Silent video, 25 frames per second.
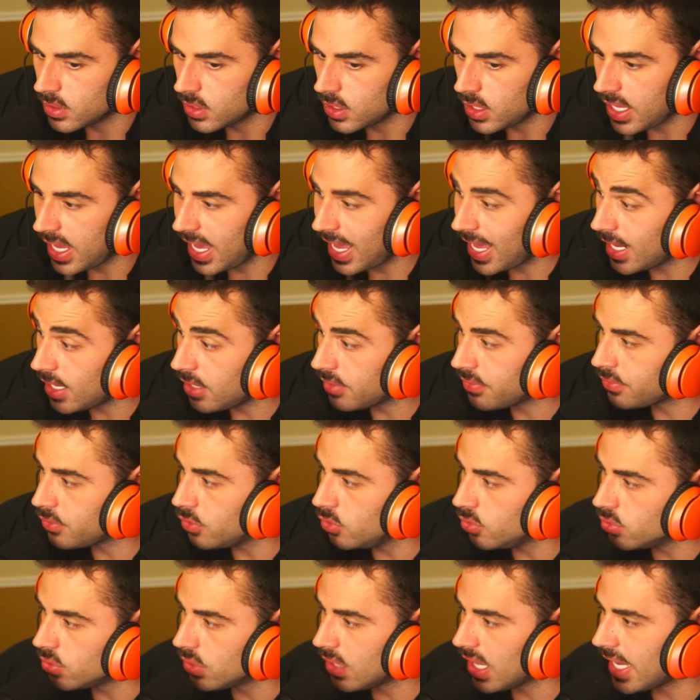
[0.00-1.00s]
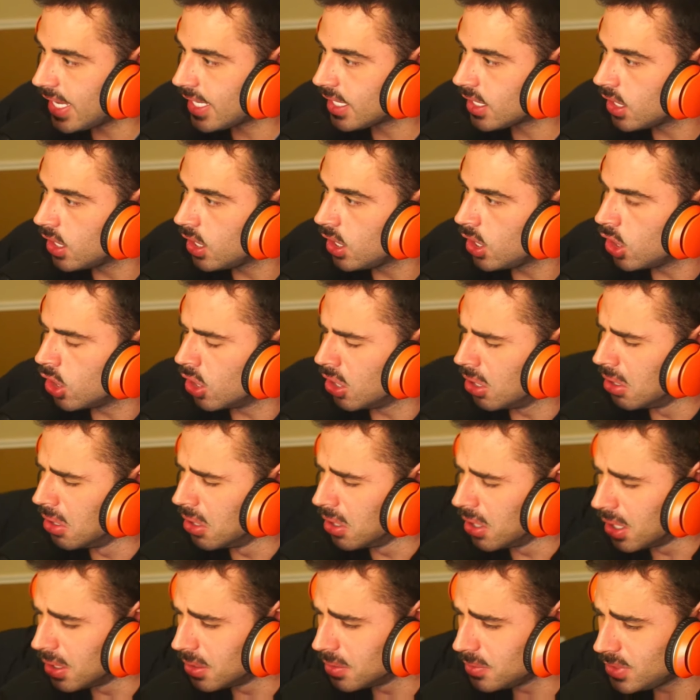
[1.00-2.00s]
And if you're like,
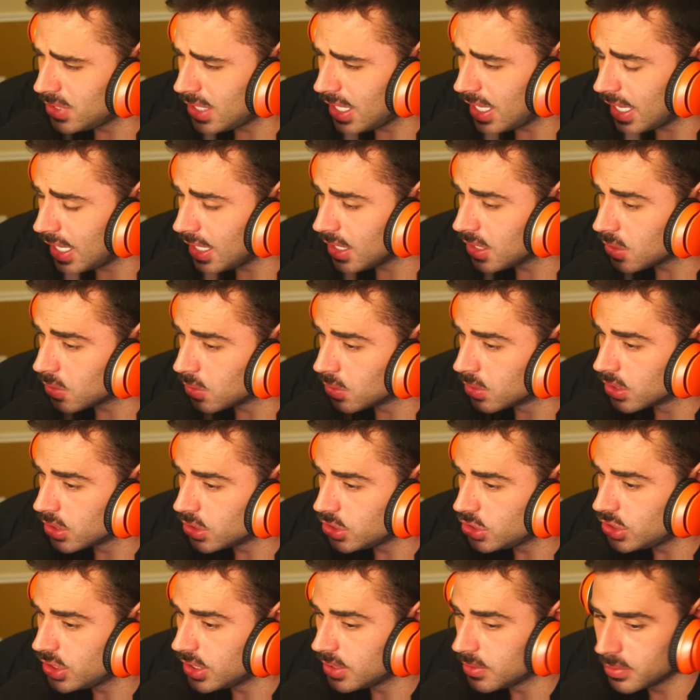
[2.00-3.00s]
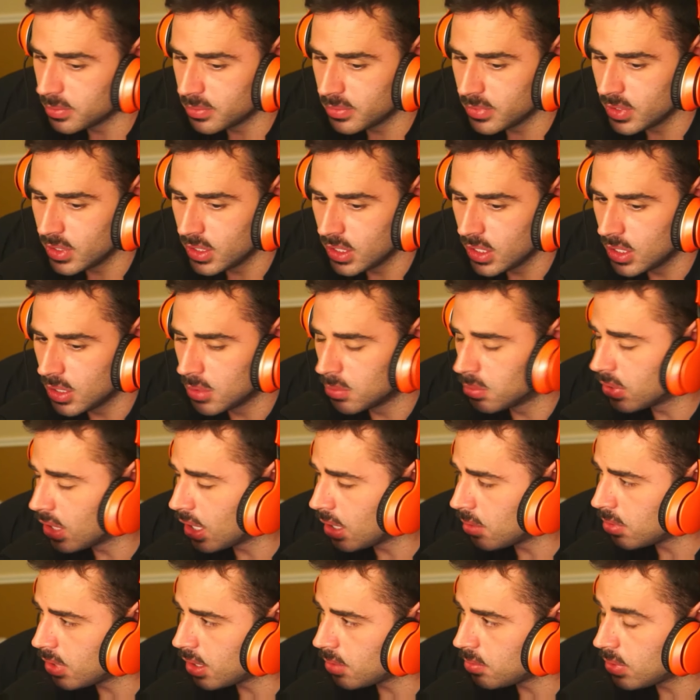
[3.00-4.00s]
oh, I hate going to the gym blah,
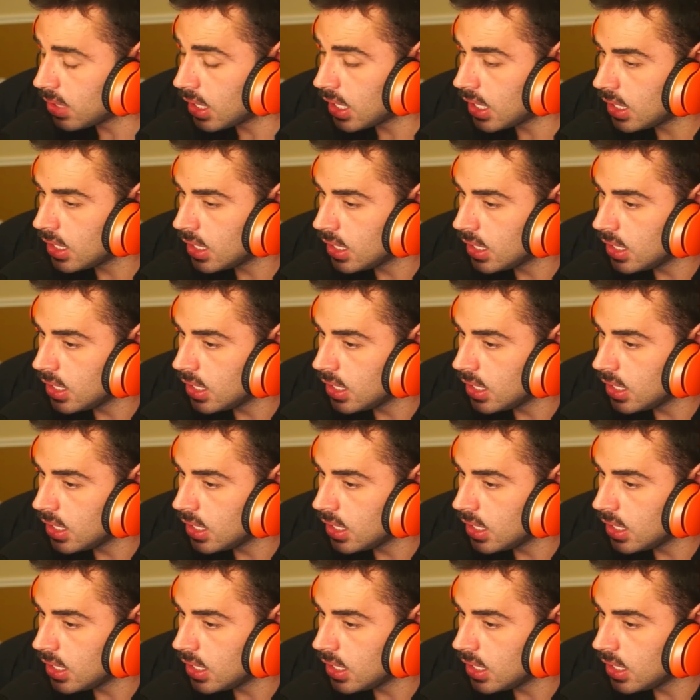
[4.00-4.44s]
blah, blah.